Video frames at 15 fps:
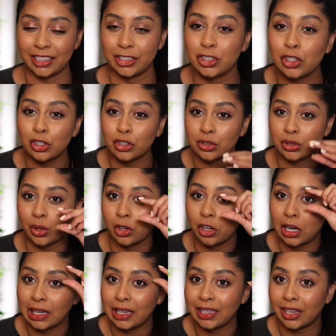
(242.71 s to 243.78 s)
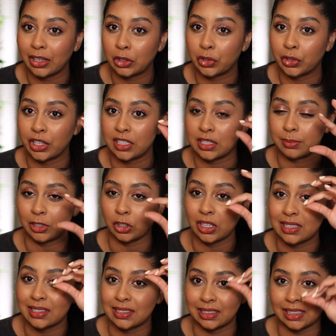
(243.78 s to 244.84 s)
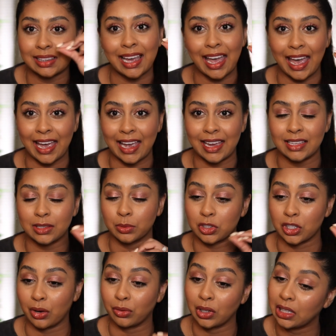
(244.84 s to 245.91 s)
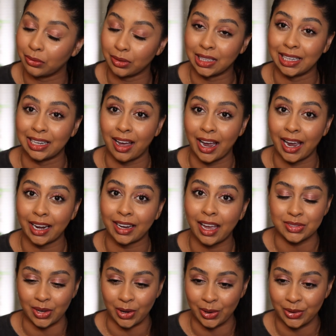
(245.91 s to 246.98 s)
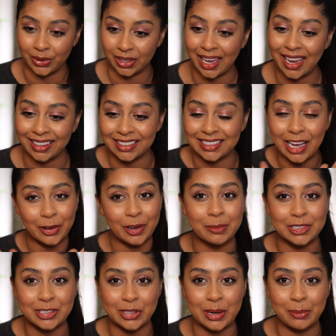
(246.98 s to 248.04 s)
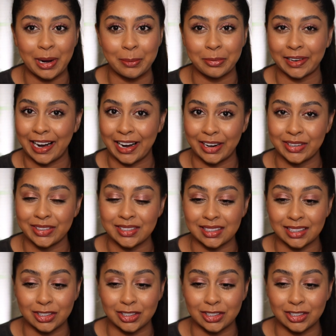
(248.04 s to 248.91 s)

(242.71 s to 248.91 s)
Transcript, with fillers: They look so clean and crisp and you can see the hairs, which I really, really like. So yeah, that's how I've been doing my brows.